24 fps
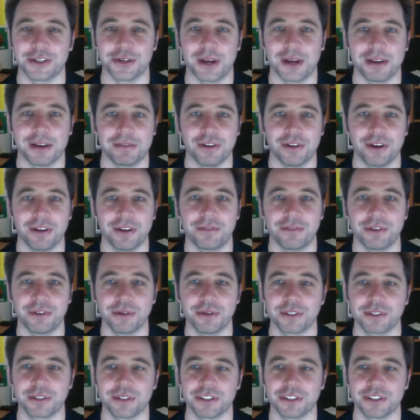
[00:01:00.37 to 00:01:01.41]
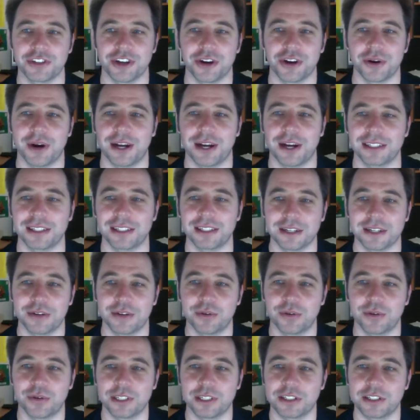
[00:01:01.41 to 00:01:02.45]
have live viewers on the show asking
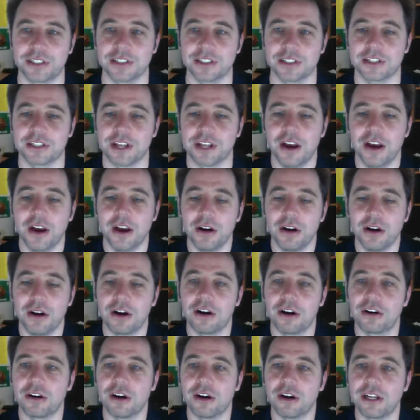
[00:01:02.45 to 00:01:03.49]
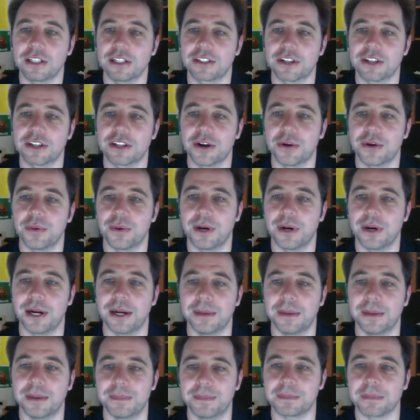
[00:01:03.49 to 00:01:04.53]
questions. All right,
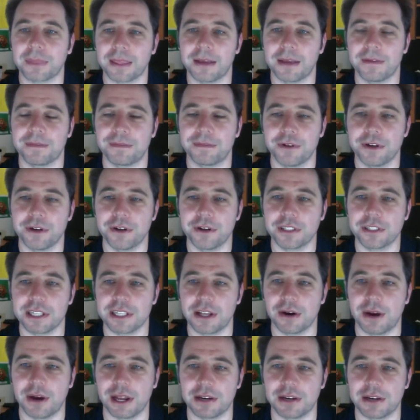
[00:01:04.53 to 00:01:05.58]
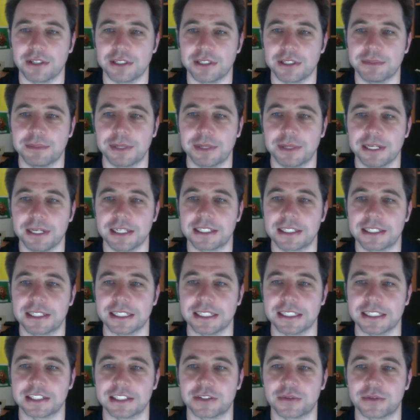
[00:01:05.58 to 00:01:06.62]
so firstly though, Alois,
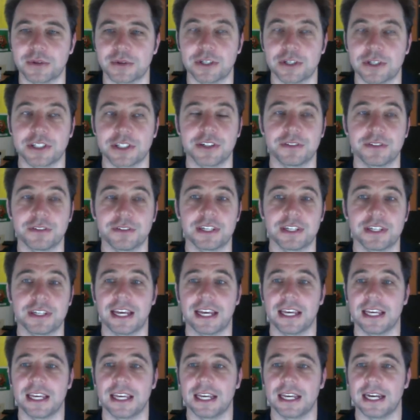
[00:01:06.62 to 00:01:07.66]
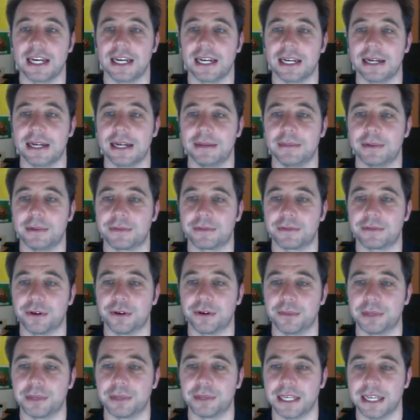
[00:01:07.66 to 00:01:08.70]
PingSkills question of the day
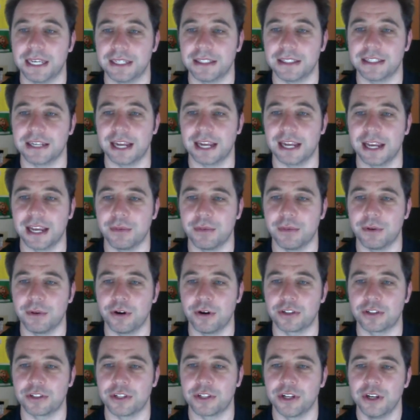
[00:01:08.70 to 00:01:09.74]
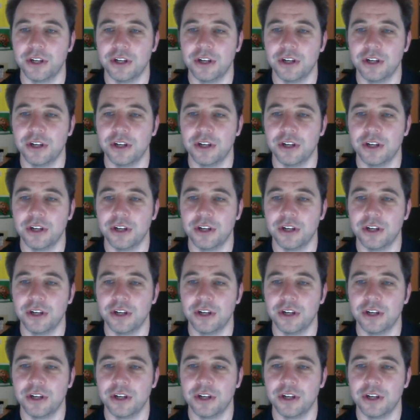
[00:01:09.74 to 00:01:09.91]
from yesterday was,